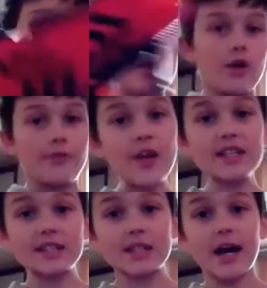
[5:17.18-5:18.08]
Now,
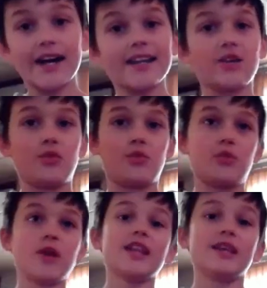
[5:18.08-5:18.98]
this gun
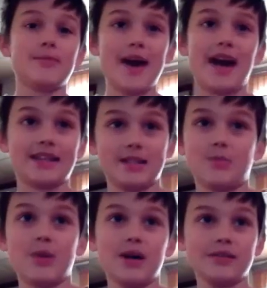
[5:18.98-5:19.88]
really packs a
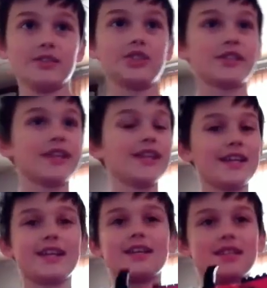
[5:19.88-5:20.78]
punch.
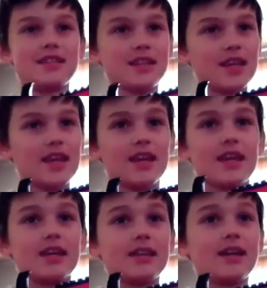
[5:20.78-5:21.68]
It is...
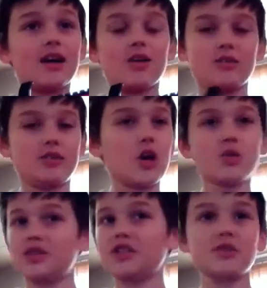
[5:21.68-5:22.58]
Oh,
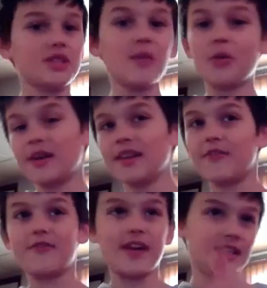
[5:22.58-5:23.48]
don't shoot someone in
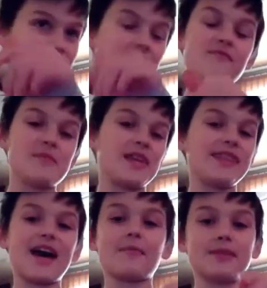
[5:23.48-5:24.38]
the face. I've
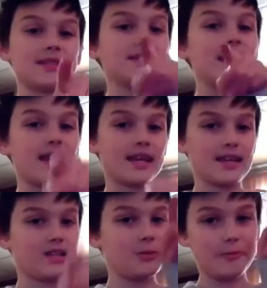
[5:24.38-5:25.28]
made that
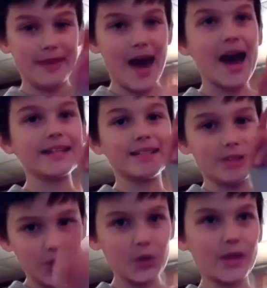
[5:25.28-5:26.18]
mistake. Do not
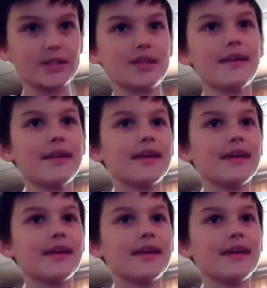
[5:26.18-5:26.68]
do it.